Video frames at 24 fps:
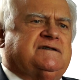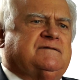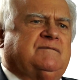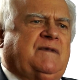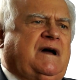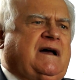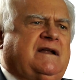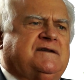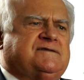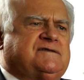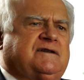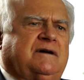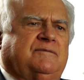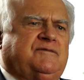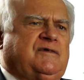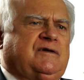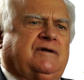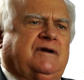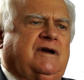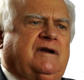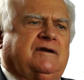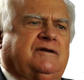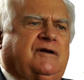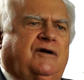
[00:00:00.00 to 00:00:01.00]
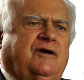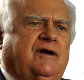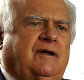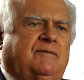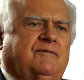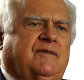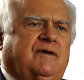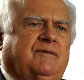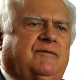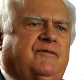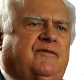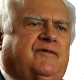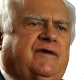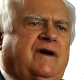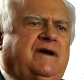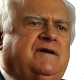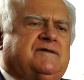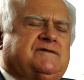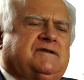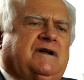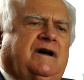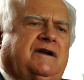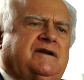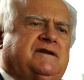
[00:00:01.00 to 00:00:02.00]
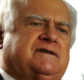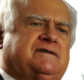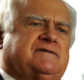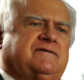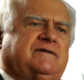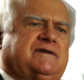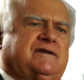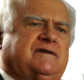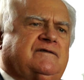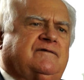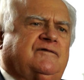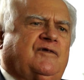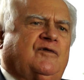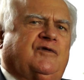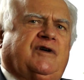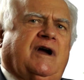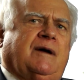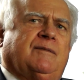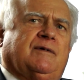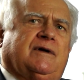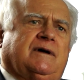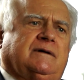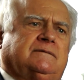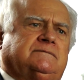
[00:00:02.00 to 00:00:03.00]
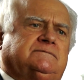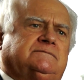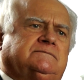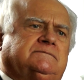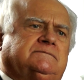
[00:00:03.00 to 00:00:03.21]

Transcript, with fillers: his mind to something, you can't turn it. And is not his, his vocabulary.